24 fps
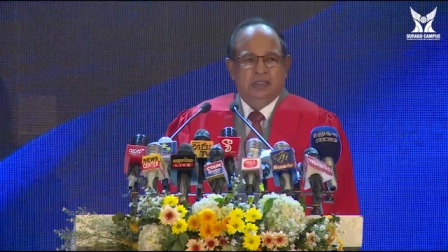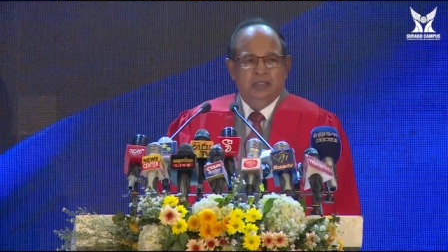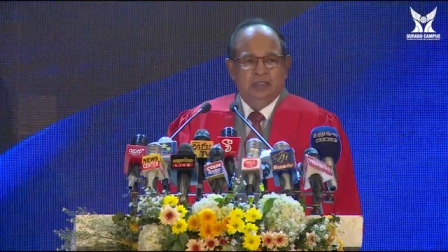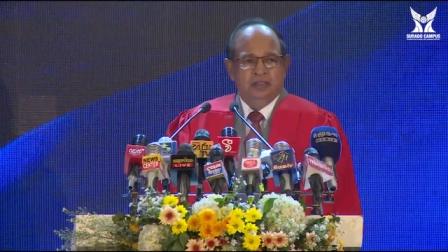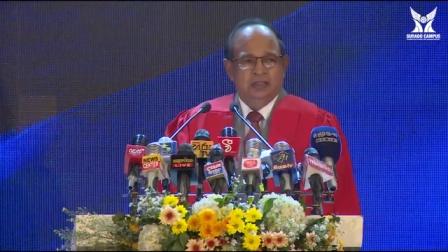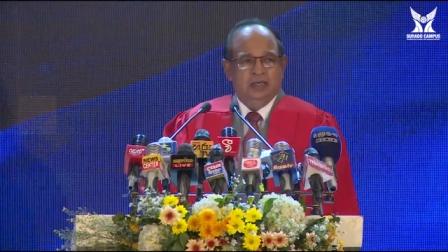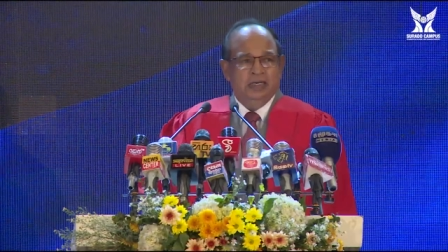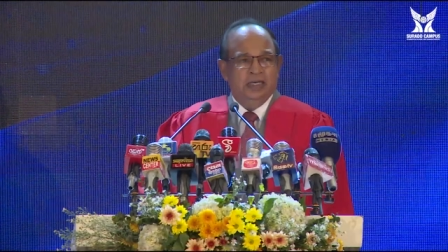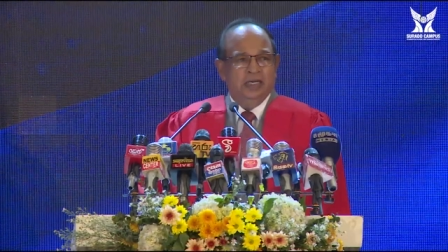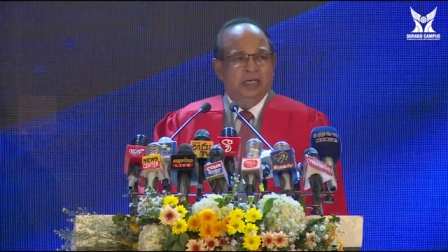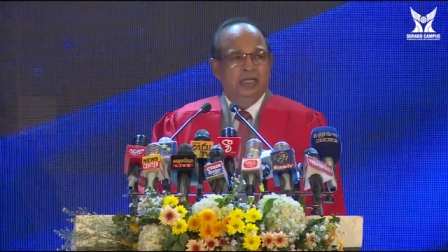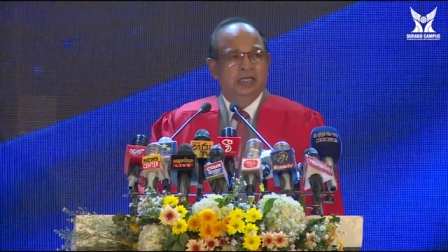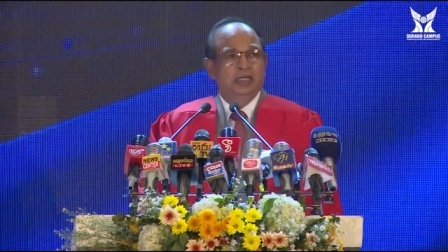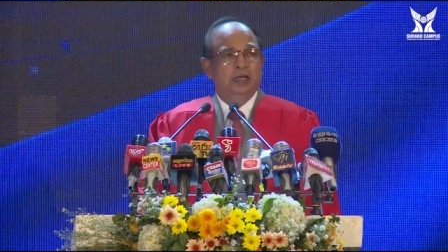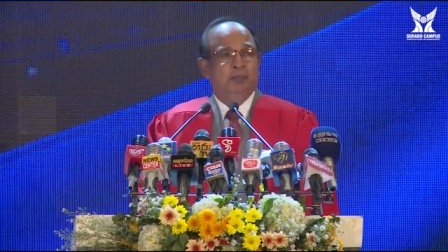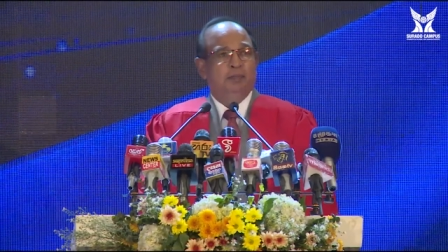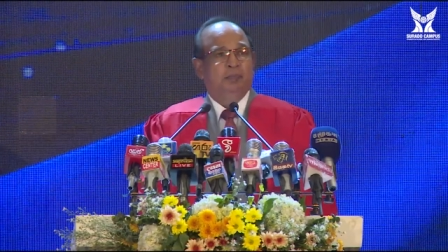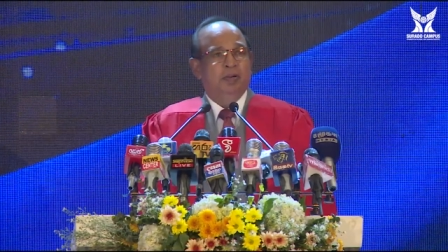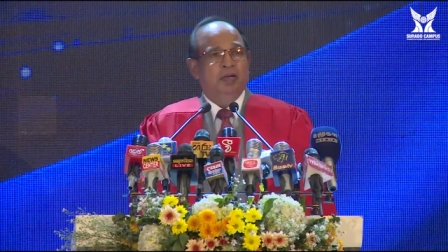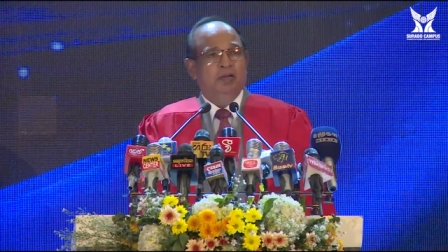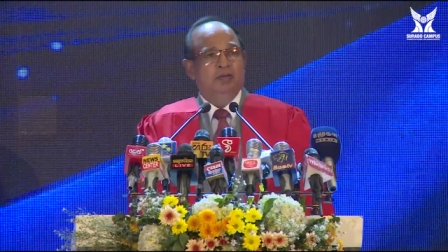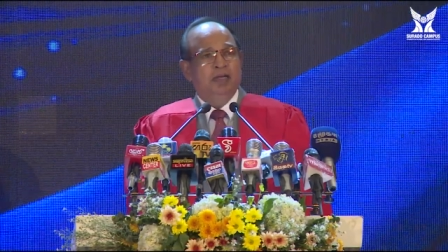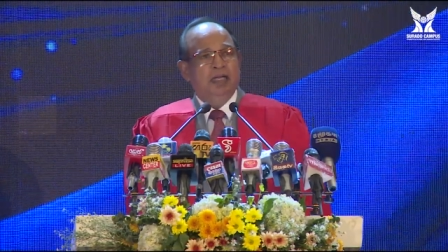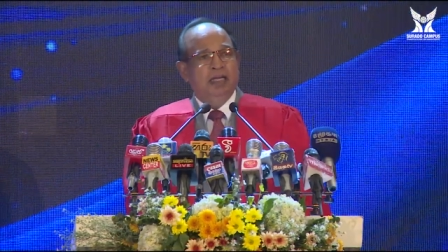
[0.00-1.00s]
It is really a
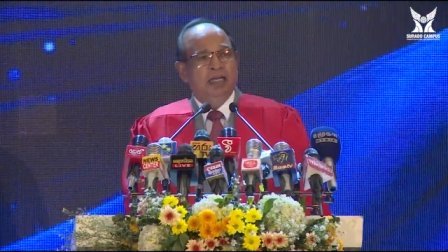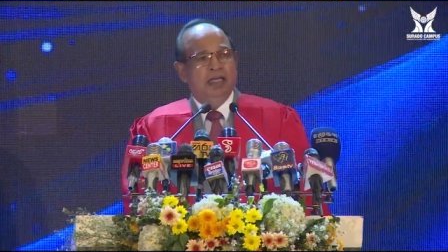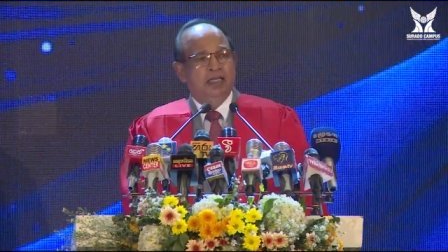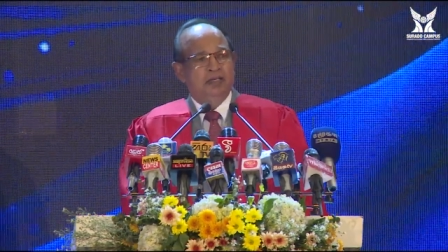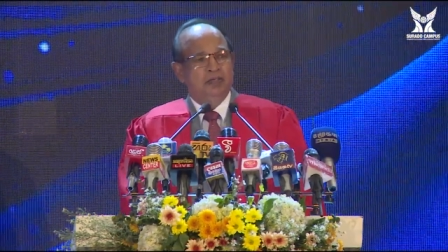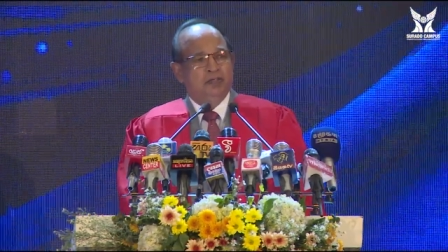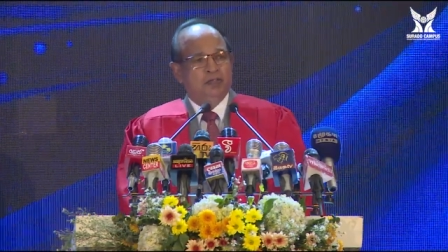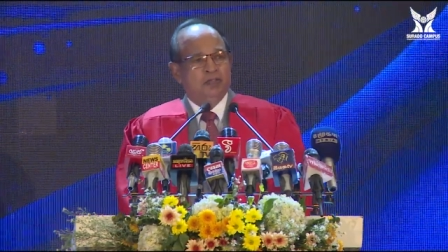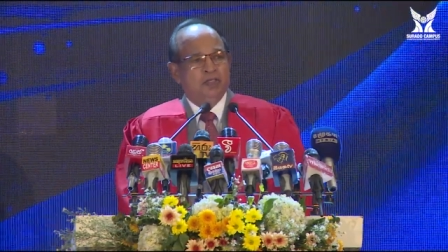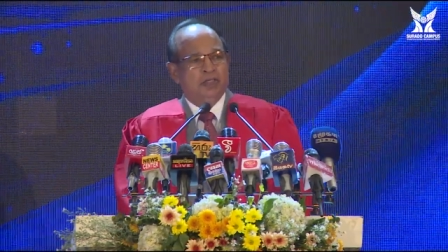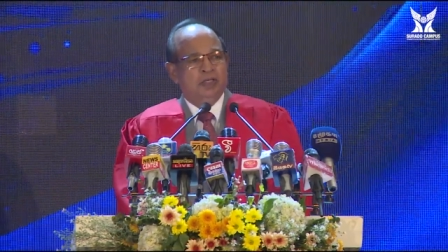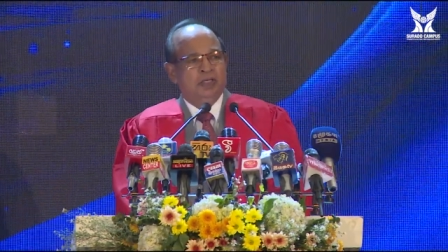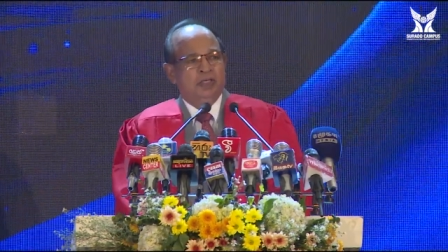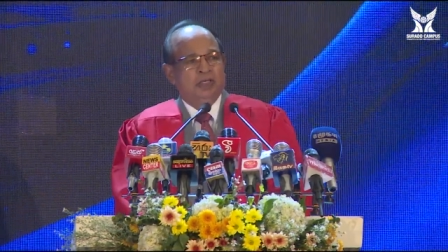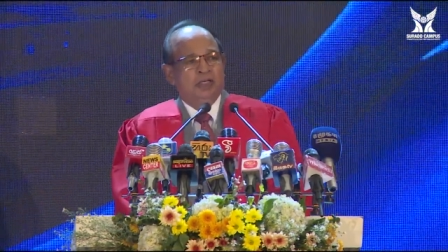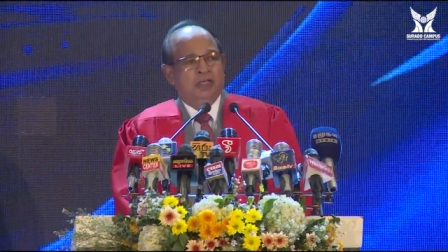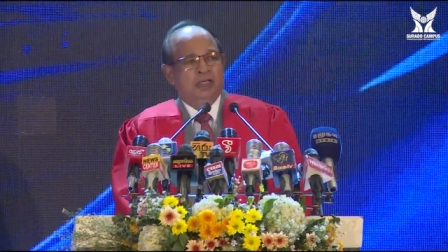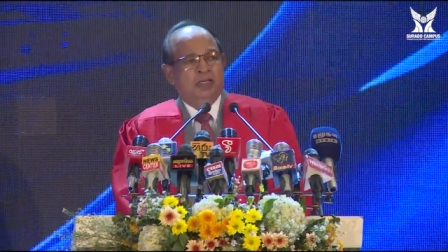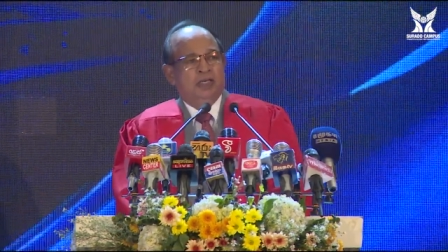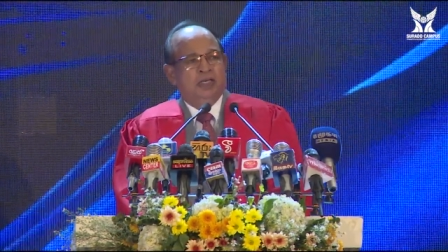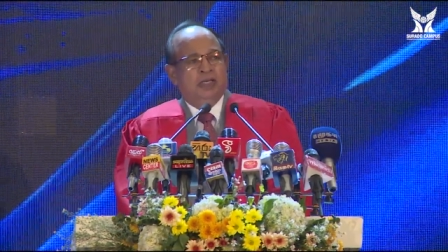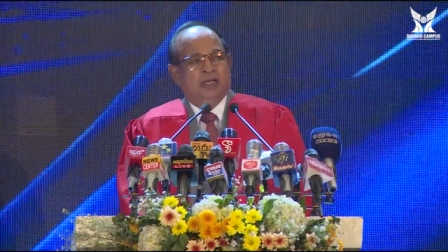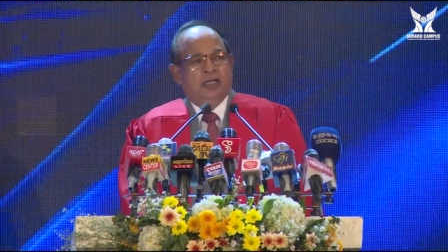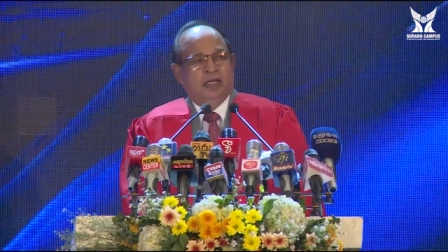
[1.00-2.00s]
privilege
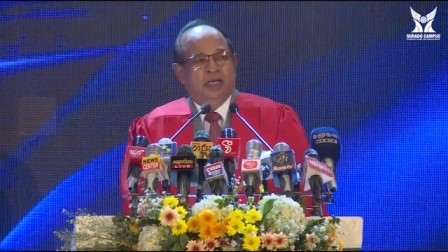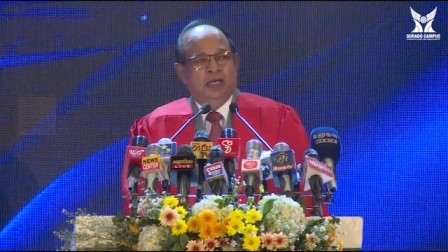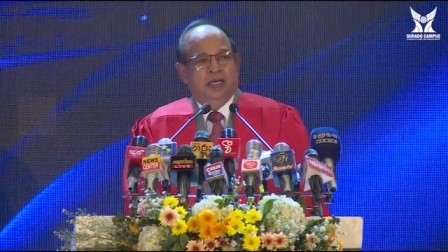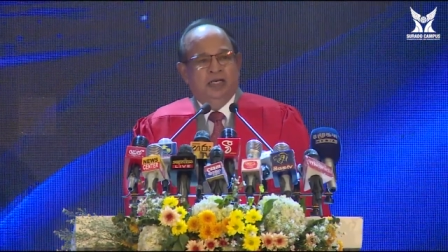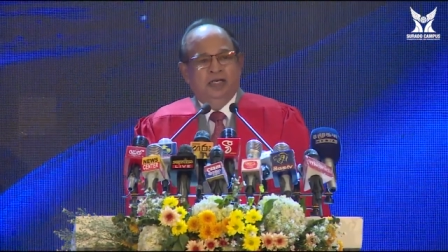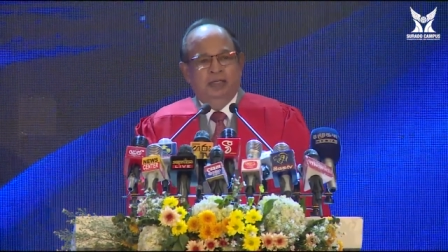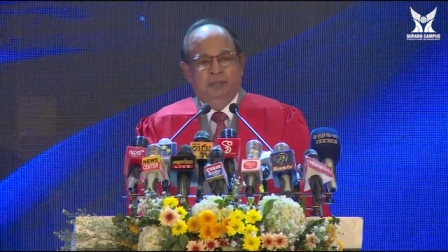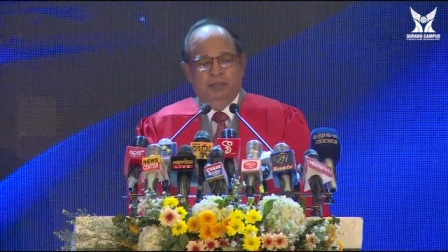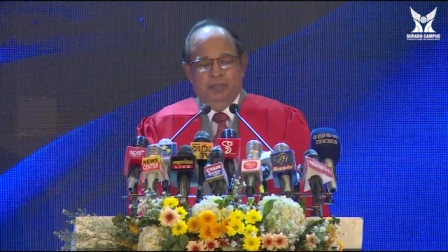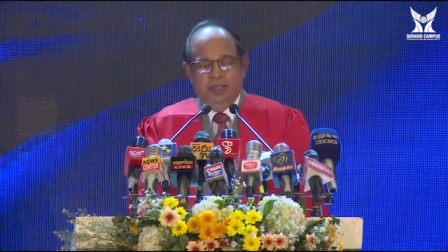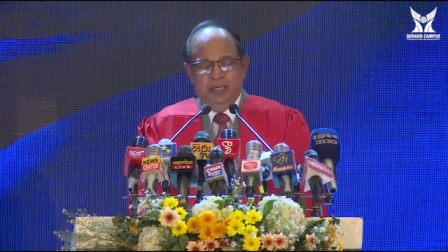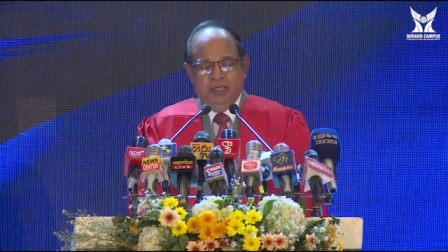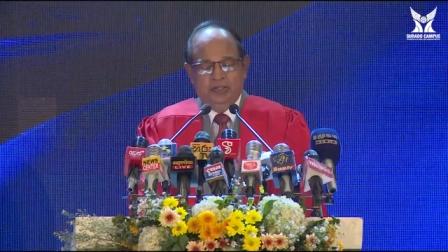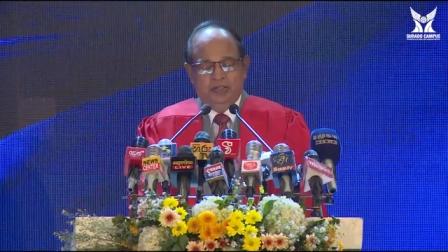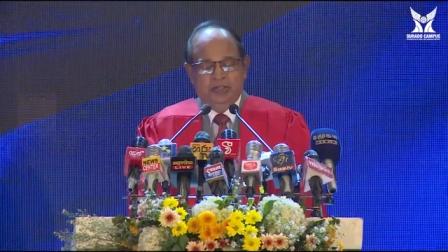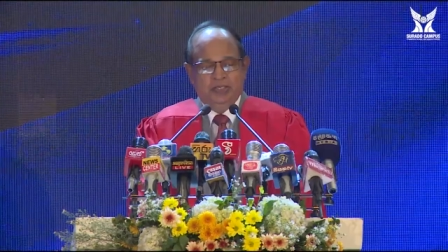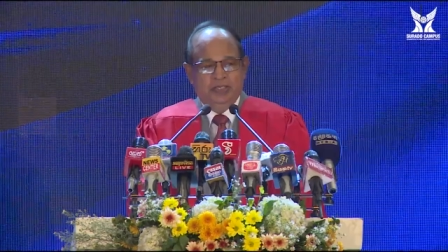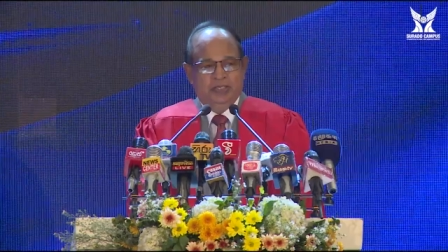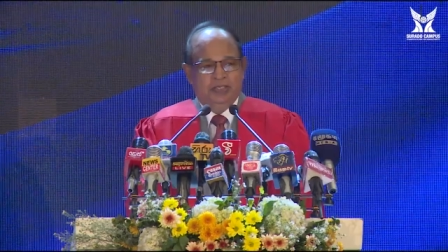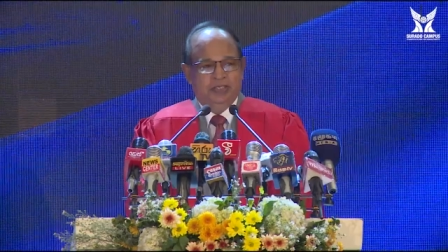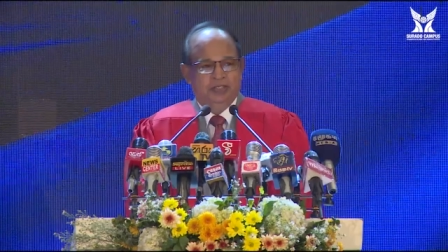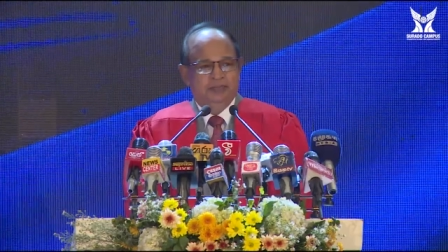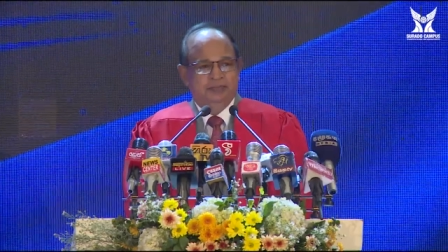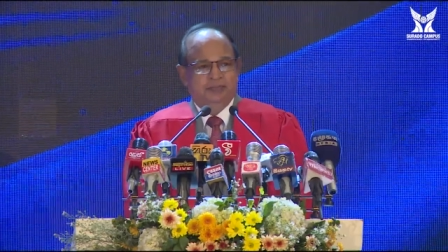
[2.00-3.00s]
and a
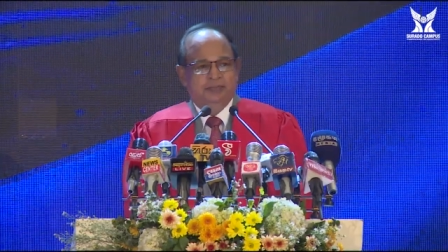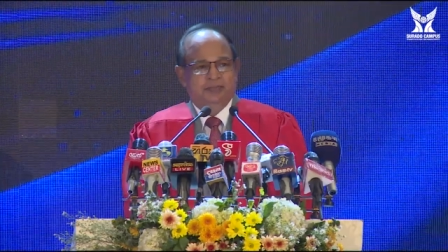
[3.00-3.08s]
pleasure